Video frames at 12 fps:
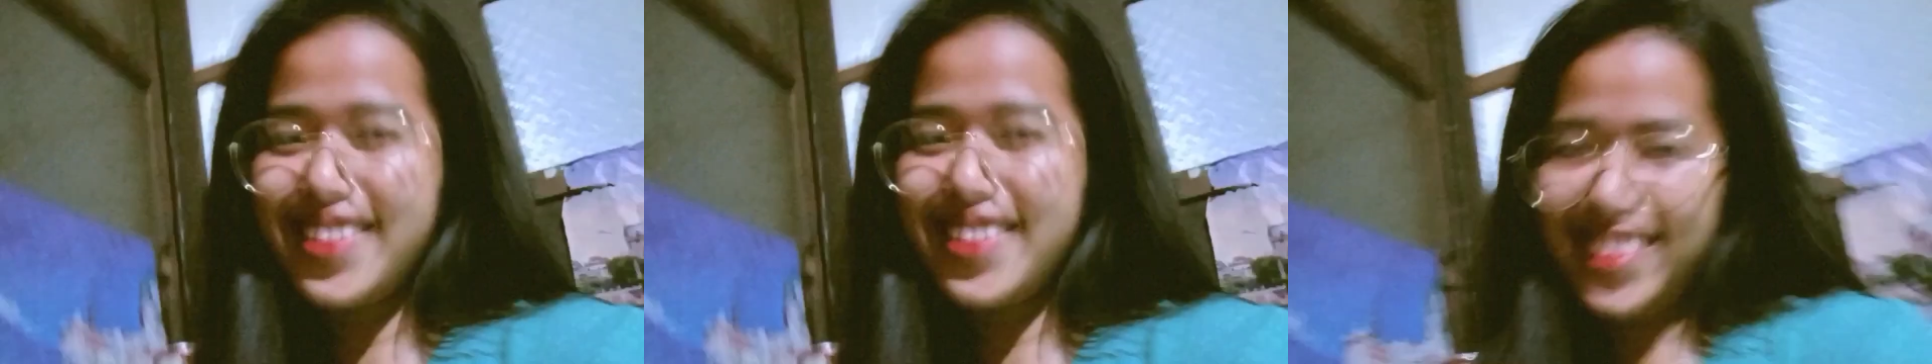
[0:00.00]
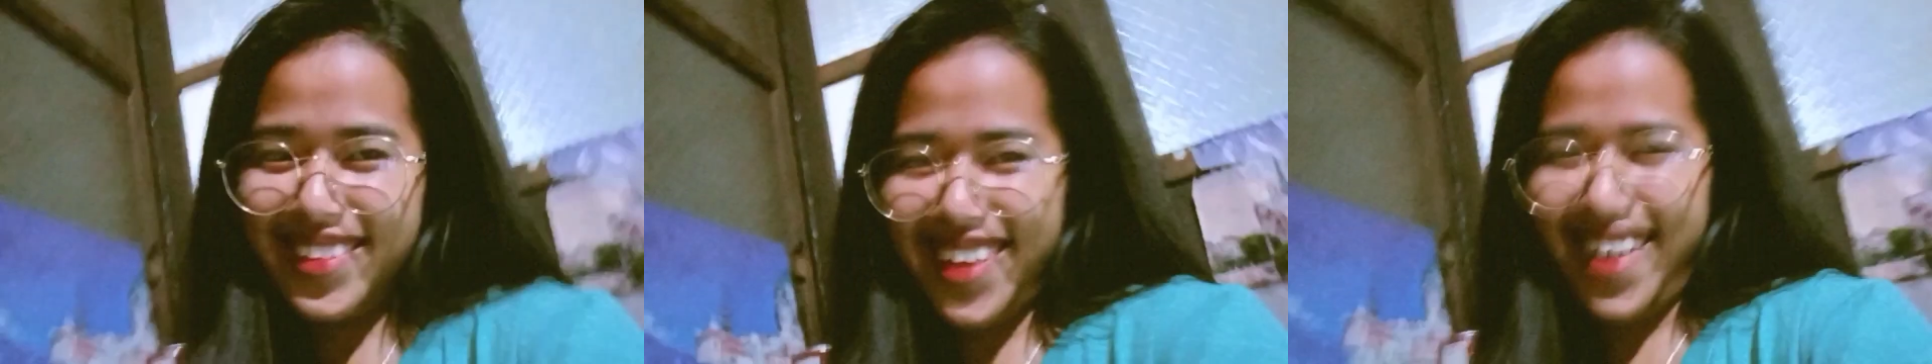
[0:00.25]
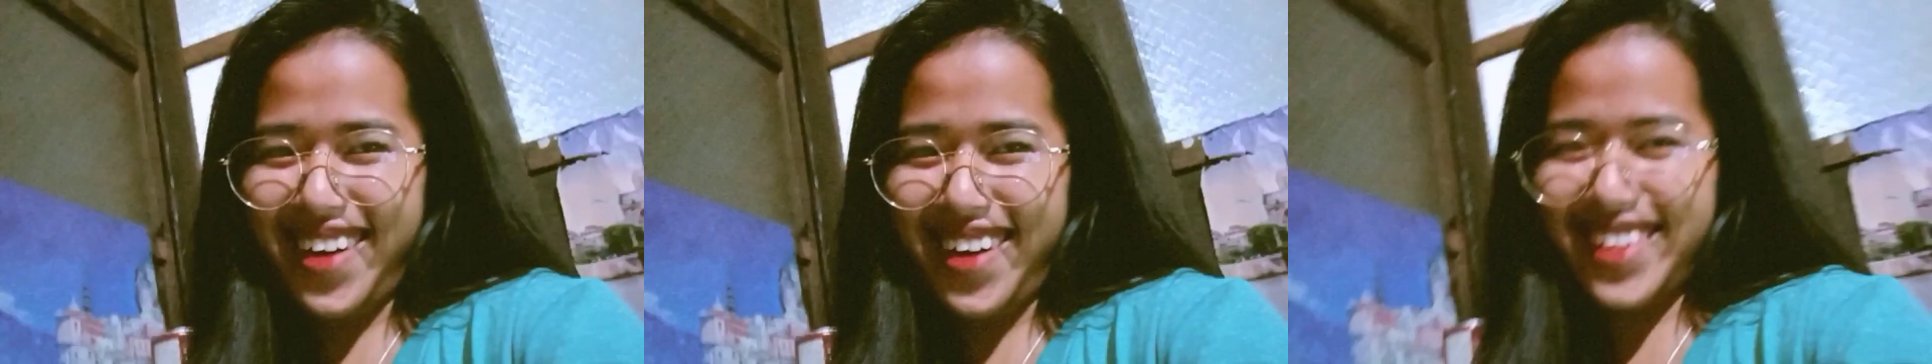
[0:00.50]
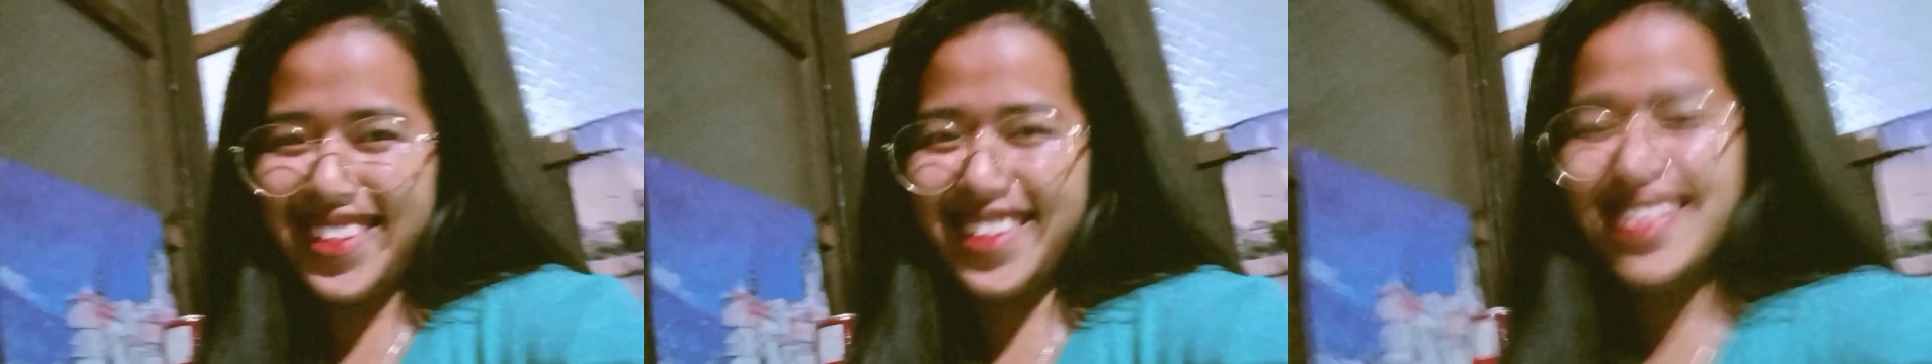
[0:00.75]

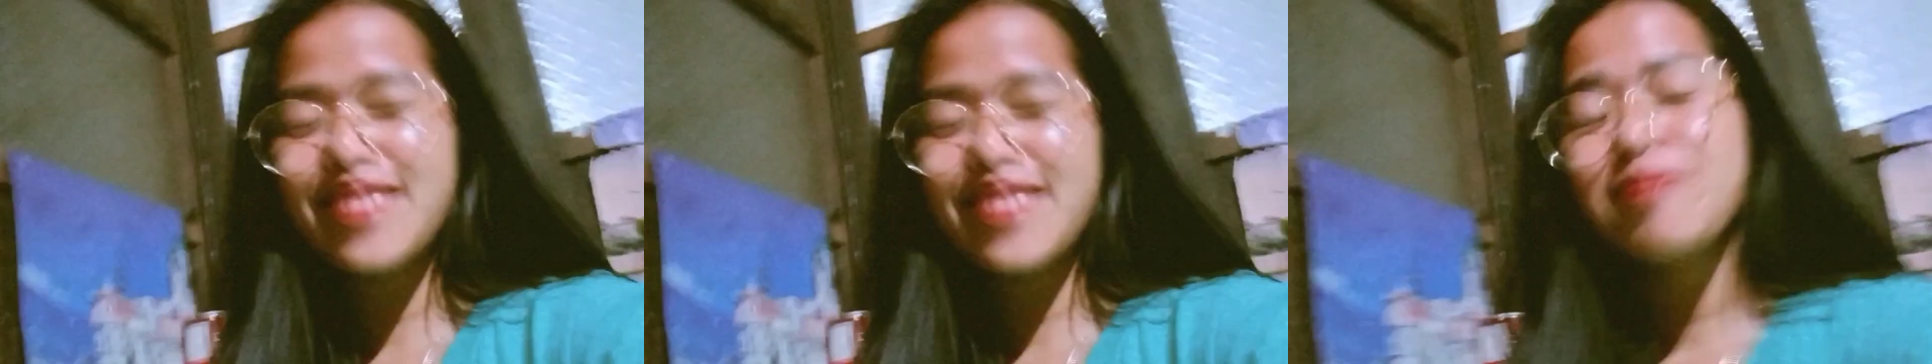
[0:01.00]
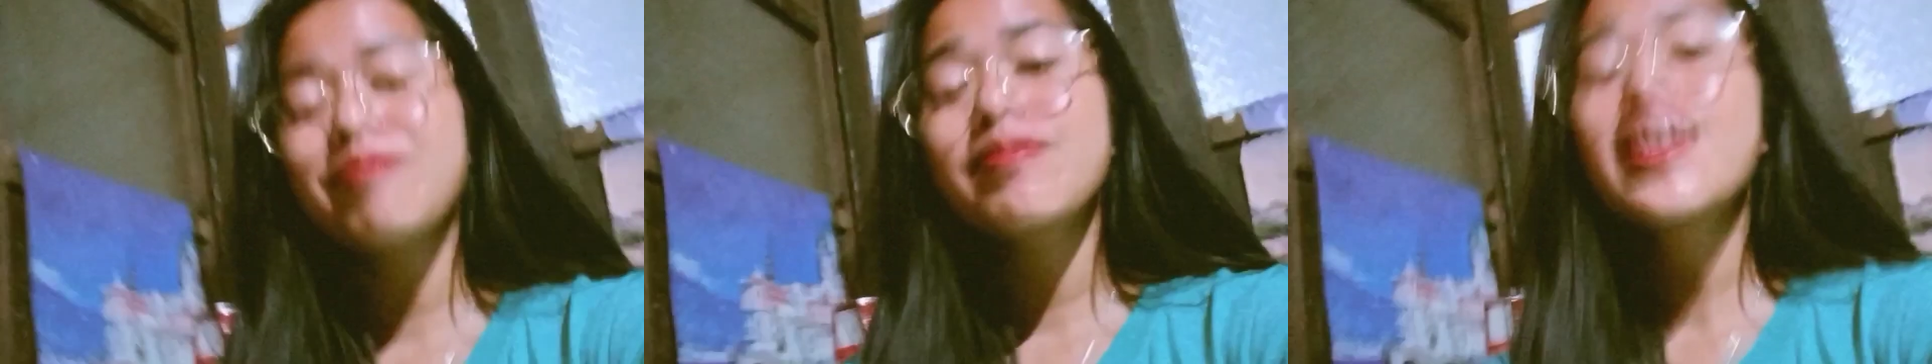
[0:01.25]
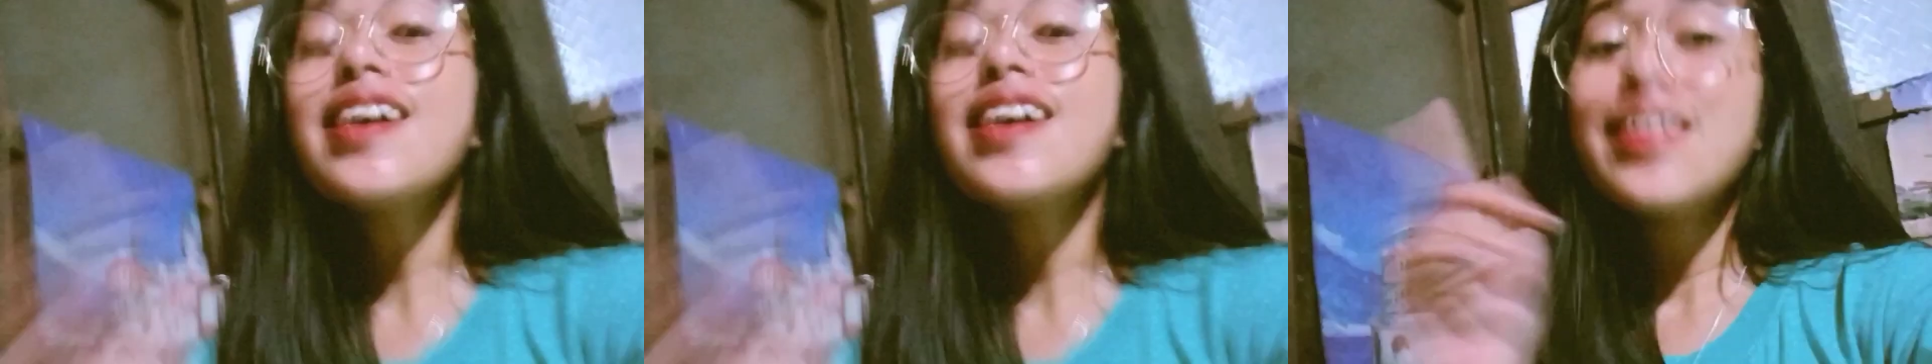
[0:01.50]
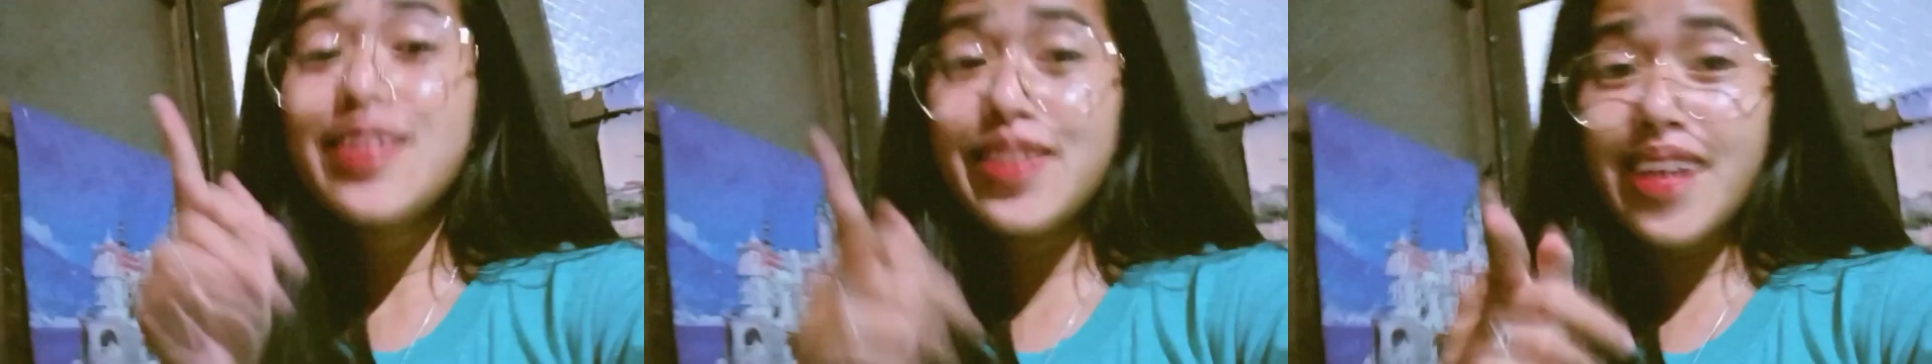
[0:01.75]
Charles.
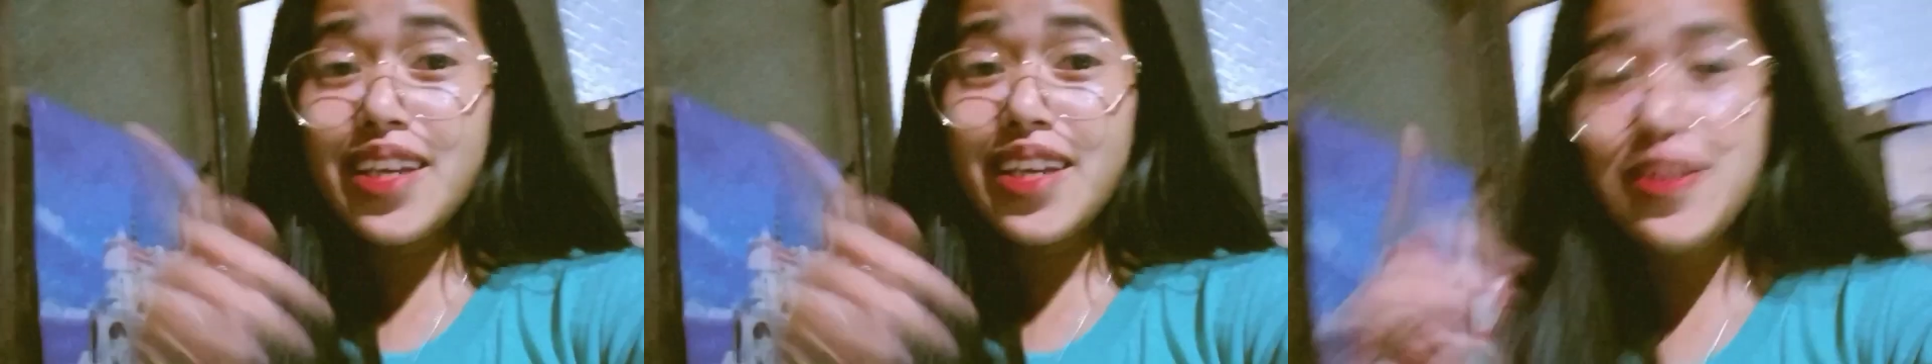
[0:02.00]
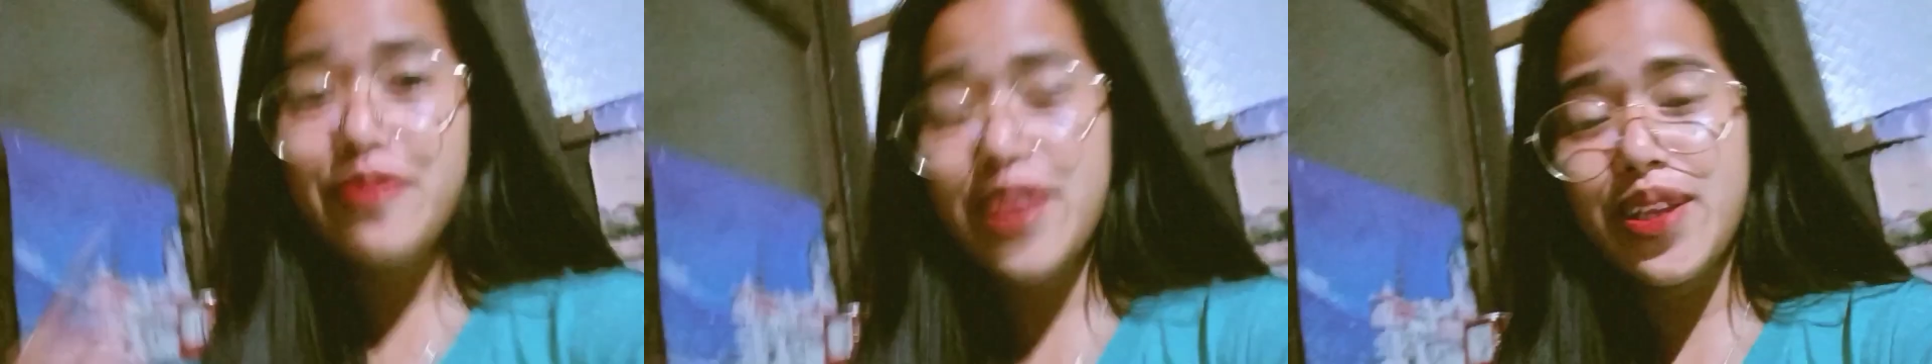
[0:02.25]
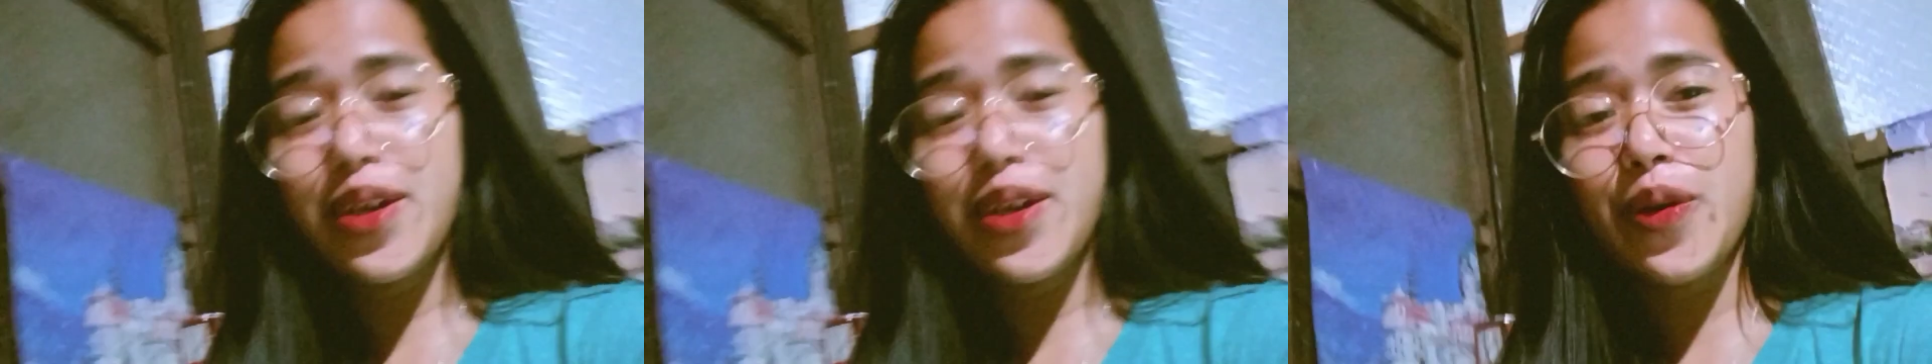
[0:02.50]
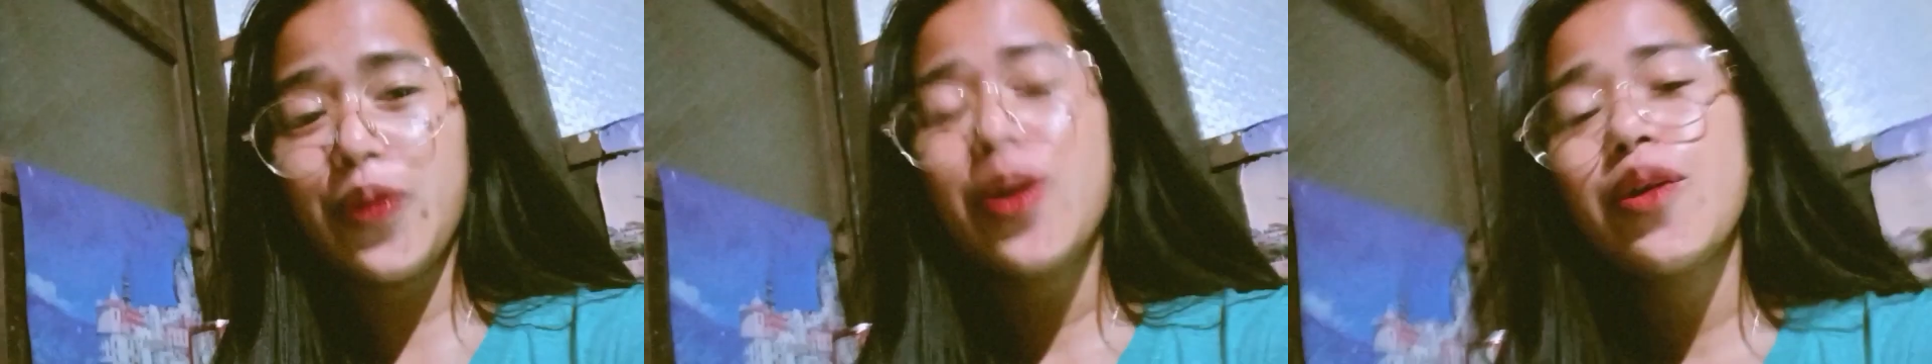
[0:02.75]
Today's video